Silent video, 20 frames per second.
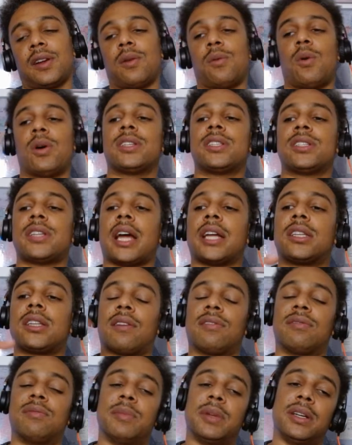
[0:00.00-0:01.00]
one side
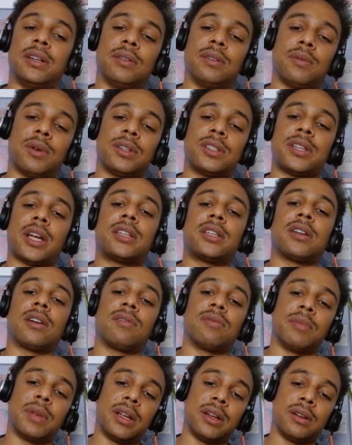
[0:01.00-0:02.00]
of me, one side
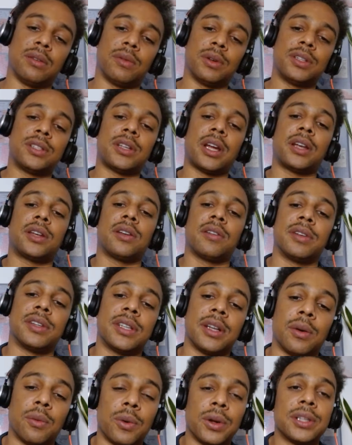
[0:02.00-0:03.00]
of me, one side of,
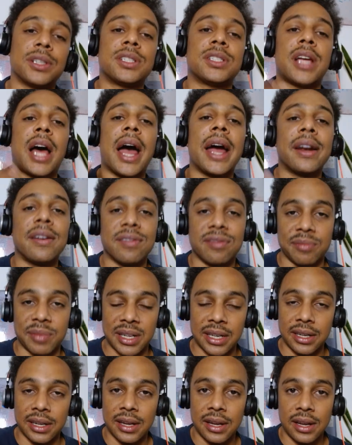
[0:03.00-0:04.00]
instead of one side of
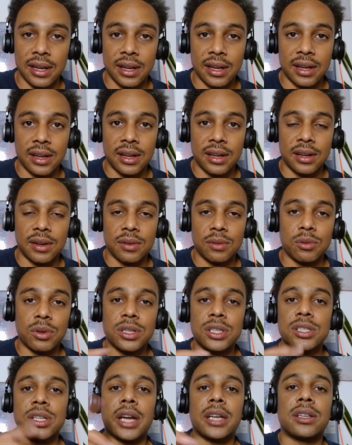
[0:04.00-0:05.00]
me, one
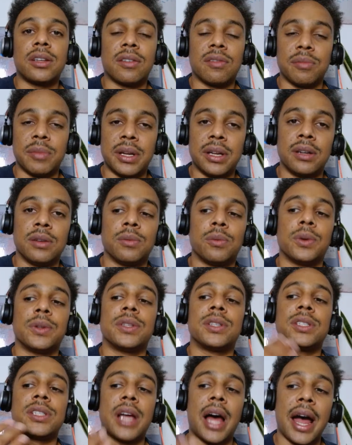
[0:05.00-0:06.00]
side of me,
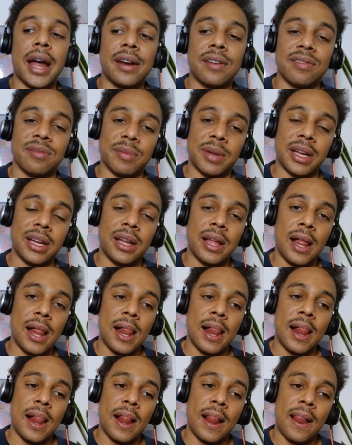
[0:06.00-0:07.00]
one side of me.
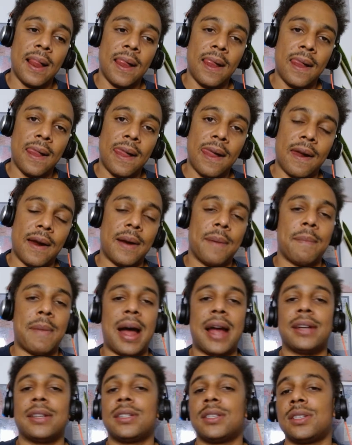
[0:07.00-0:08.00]
All right,
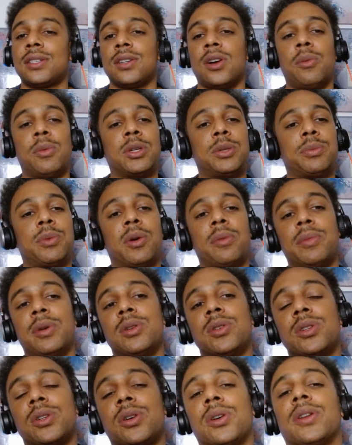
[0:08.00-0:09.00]
mine's so much more
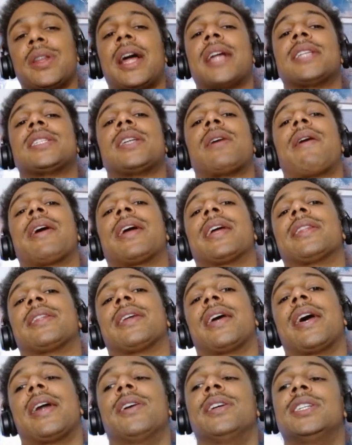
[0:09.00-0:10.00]
musical. That's how I get
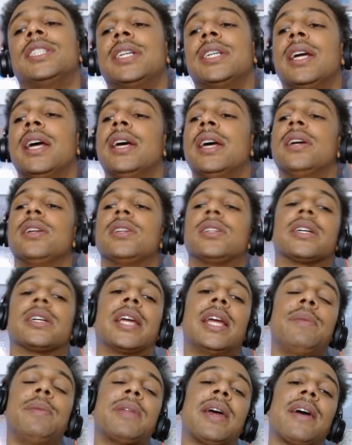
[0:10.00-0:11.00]
the energy to
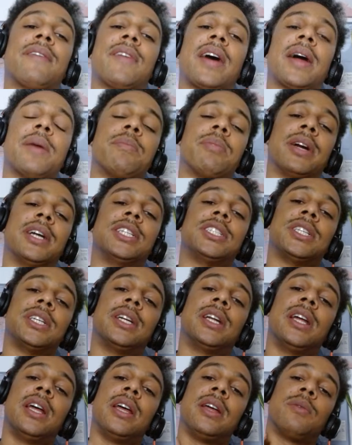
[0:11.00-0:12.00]
keep that
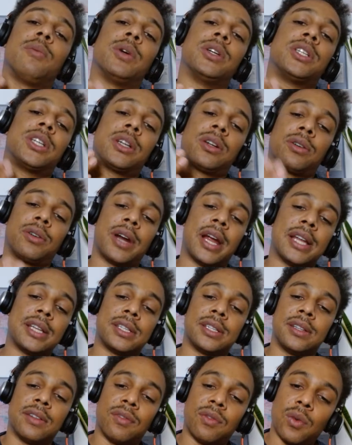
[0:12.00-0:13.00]
vibration, which
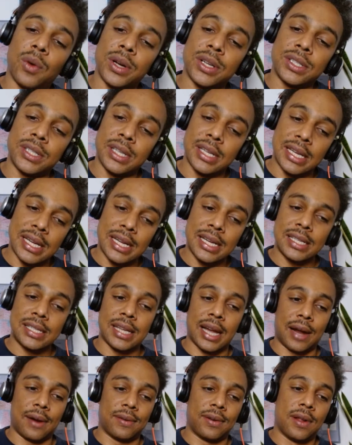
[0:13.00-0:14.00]
creates the voiced D
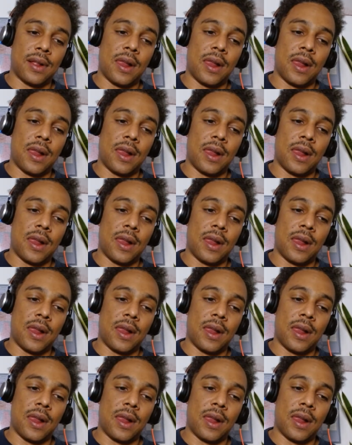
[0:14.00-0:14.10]
sound.